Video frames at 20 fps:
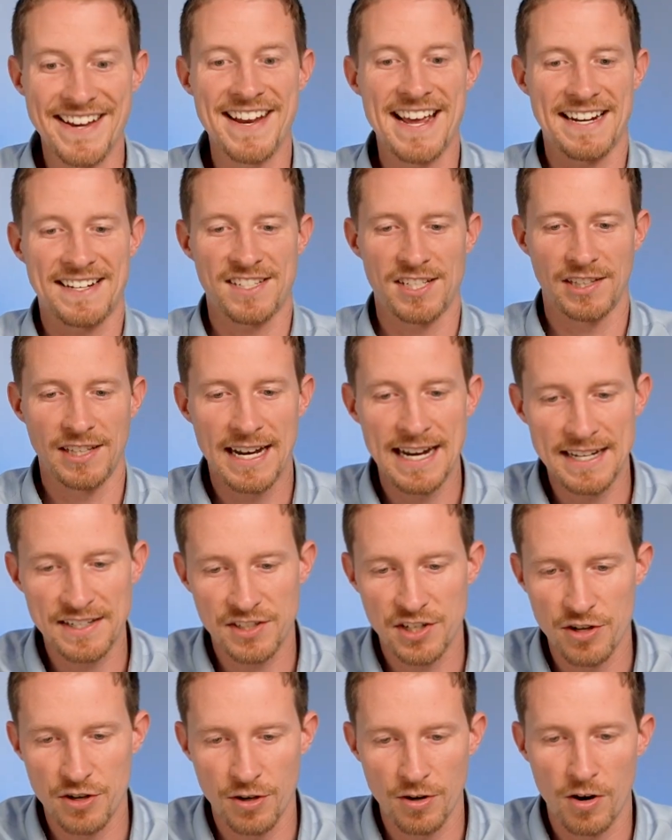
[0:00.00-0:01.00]
Next to
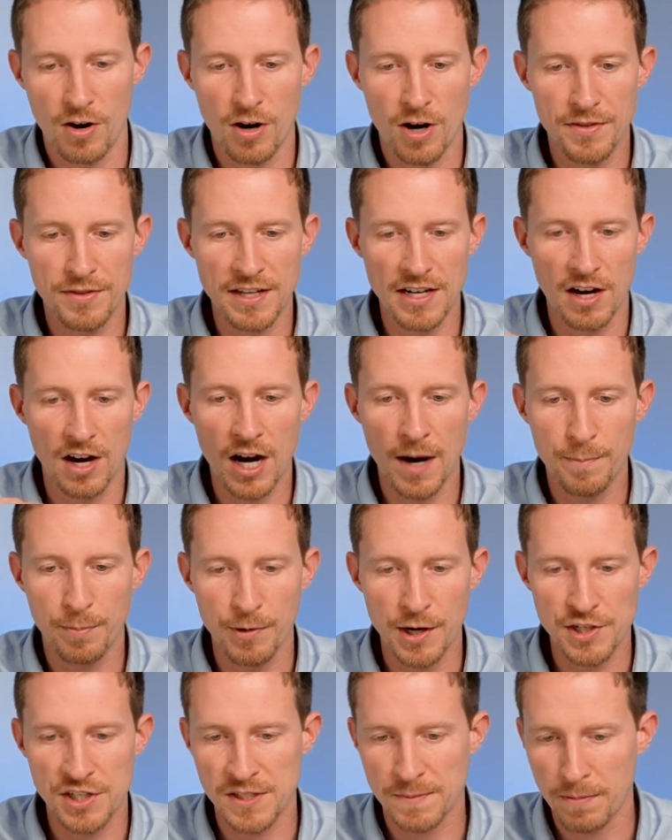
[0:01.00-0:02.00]
last here on the
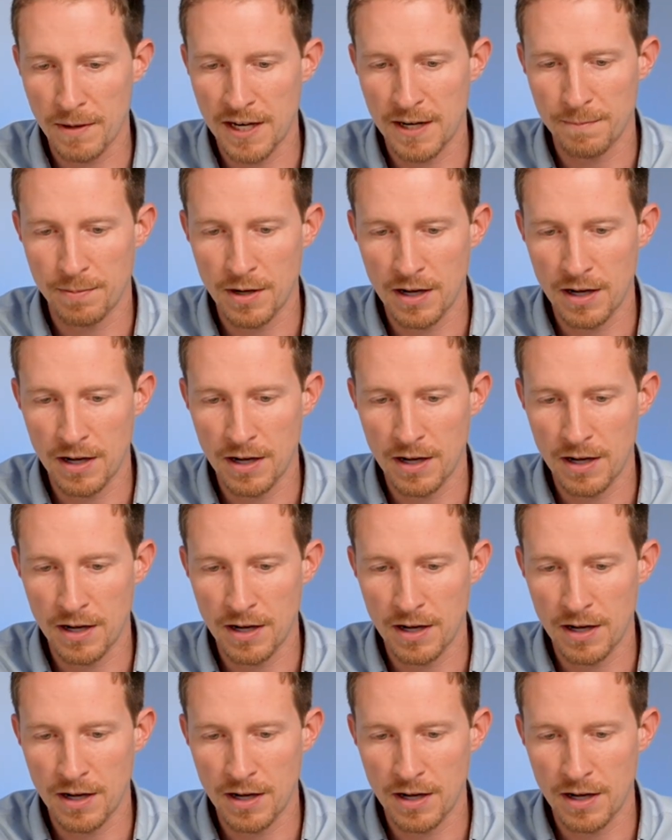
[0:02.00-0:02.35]
operations plan and